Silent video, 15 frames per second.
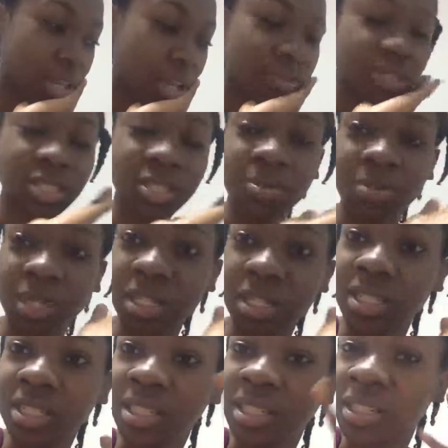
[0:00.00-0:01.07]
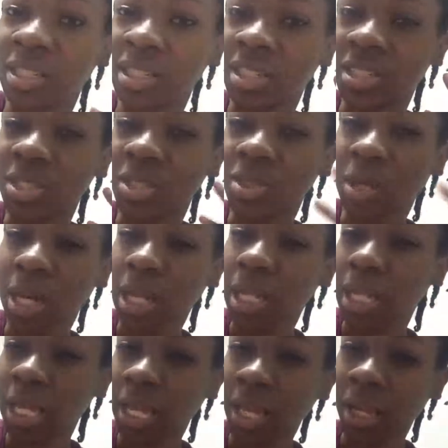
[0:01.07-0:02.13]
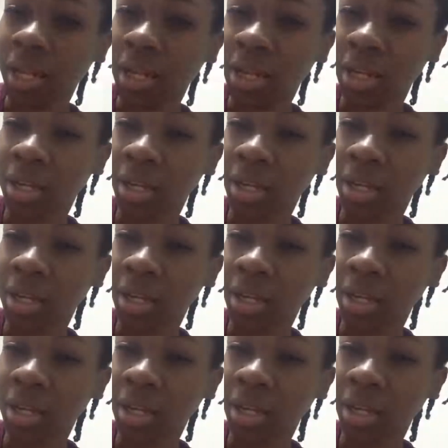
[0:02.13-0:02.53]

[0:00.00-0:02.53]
So like I've just been struggling